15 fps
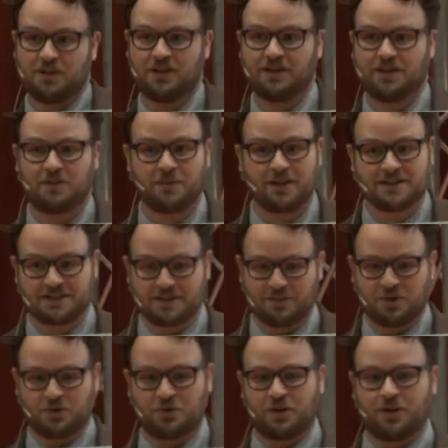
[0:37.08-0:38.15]
be based
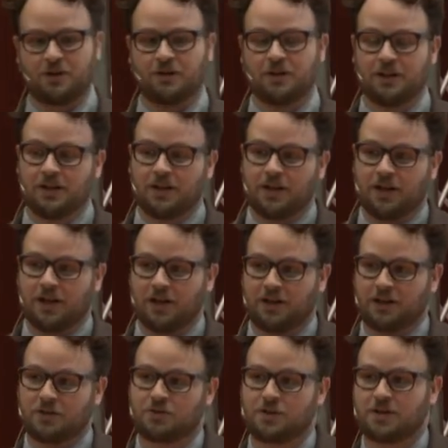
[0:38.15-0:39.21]
in Montreal.
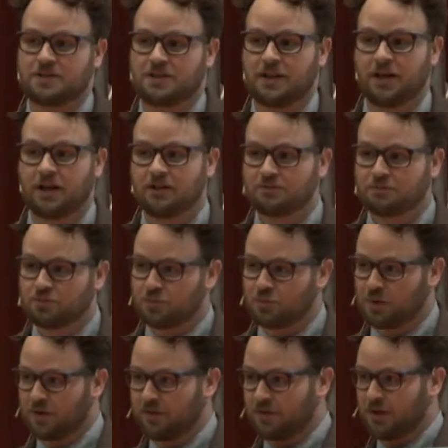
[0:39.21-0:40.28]
In 2009,
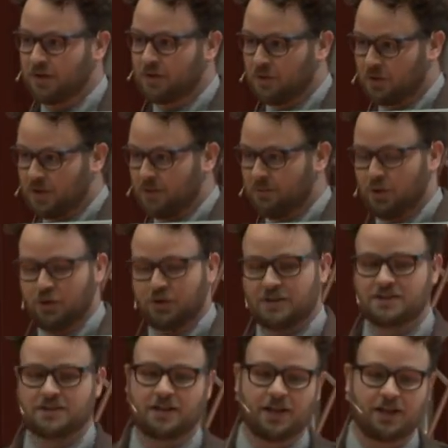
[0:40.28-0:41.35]
we have 30
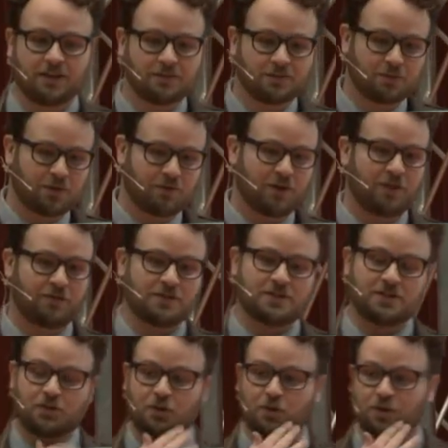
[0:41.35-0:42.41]
employees today. We have an
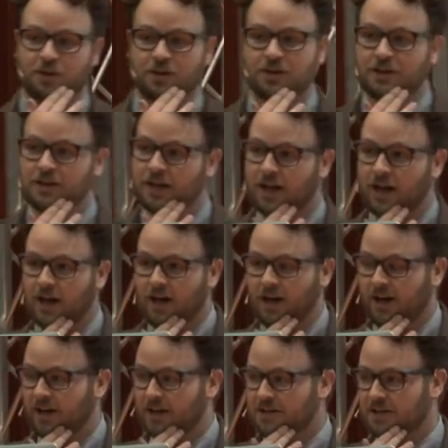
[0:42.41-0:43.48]
office in New York.
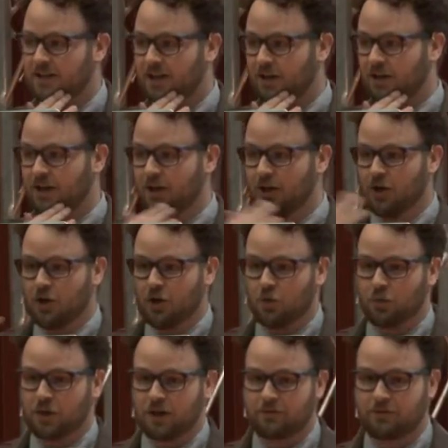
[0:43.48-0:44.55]
And today,
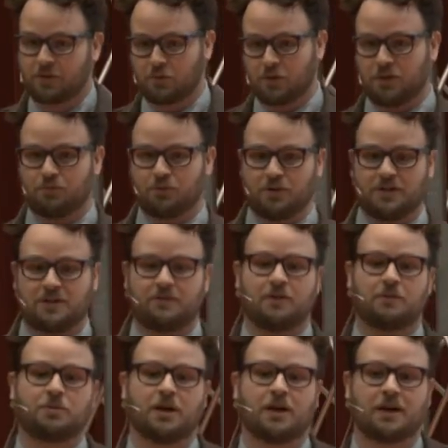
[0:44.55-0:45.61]
we have 3
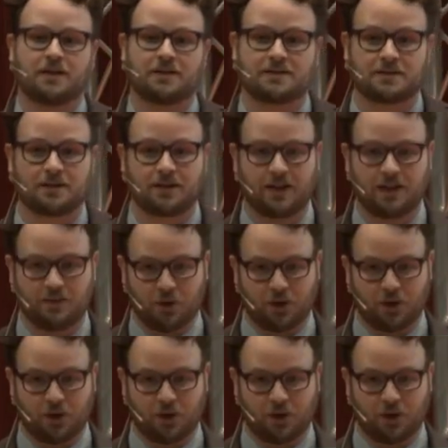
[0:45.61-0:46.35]
predictive APIs in the